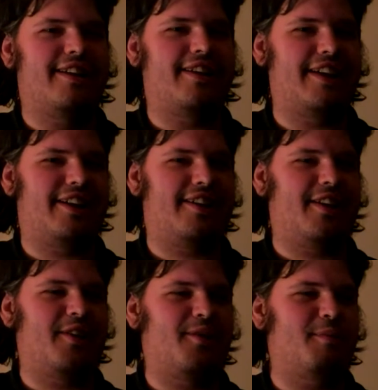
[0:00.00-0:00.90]
Like
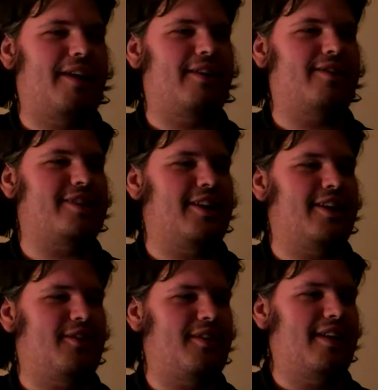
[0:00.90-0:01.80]
you know, Butters, you
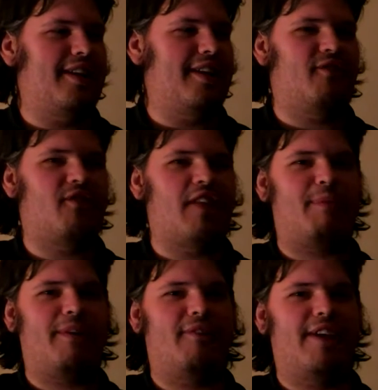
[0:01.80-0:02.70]
know, the
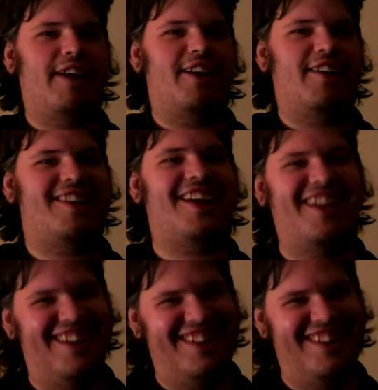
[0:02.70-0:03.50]
floppy wieners.